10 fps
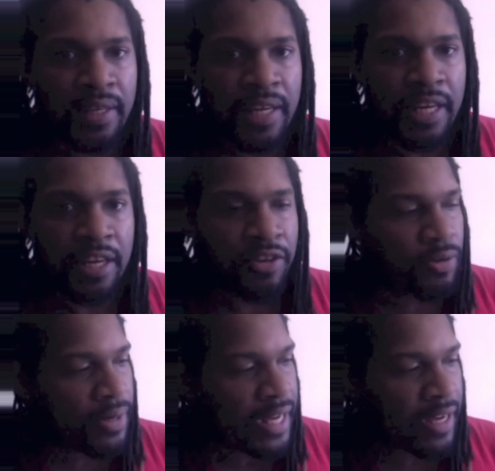and
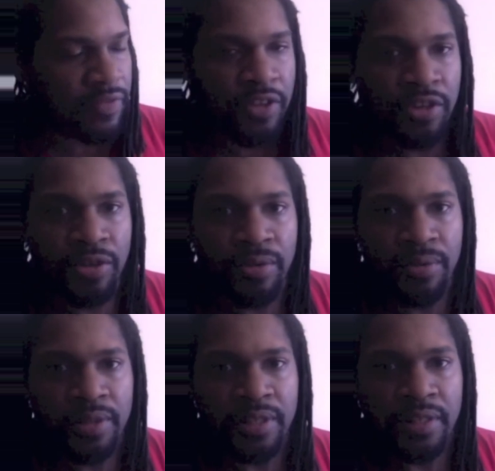you will have the new
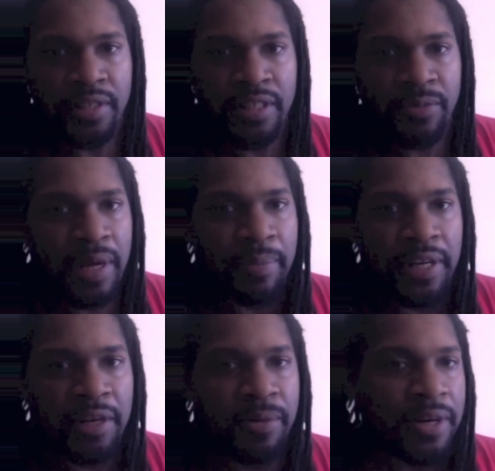the swipe
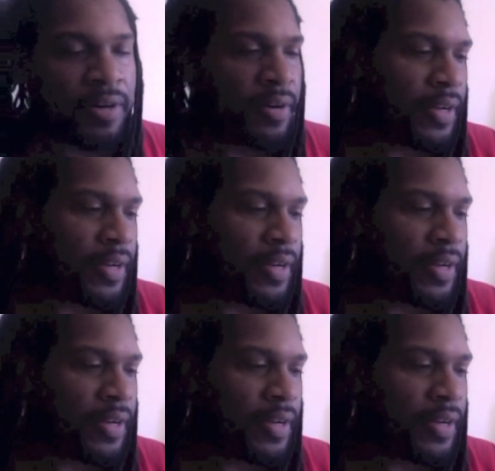anywhere,